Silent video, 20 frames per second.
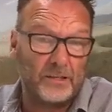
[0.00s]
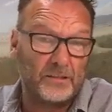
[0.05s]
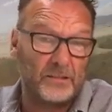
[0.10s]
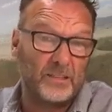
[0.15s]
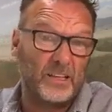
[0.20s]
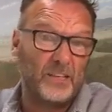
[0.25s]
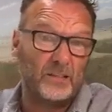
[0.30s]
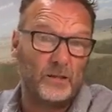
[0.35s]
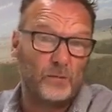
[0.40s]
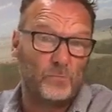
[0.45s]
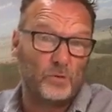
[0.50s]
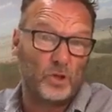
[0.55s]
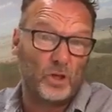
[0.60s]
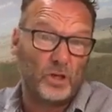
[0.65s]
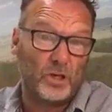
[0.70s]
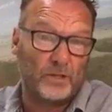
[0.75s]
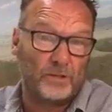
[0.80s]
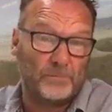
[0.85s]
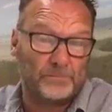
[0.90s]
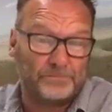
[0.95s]
daytime
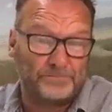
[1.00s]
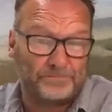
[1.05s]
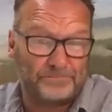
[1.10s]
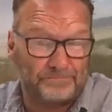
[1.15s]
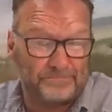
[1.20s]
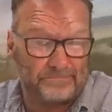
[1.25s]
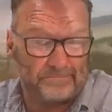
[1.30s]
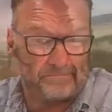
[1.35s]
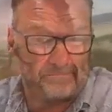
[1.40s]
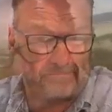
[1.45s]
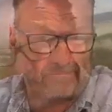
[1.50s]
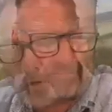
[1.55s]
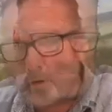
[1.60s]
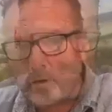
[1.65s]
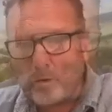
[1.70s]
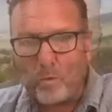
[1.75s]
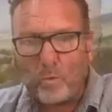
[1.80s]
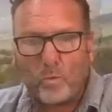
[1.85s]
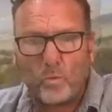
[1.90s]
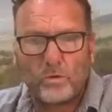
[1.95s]
shot.
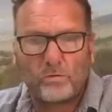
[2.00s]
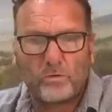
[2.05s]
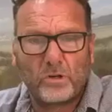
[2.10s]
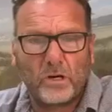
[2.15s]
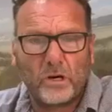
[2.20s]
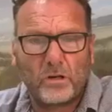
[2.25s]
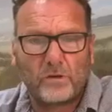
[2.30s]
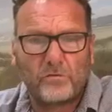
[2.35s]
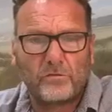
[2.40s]
With regard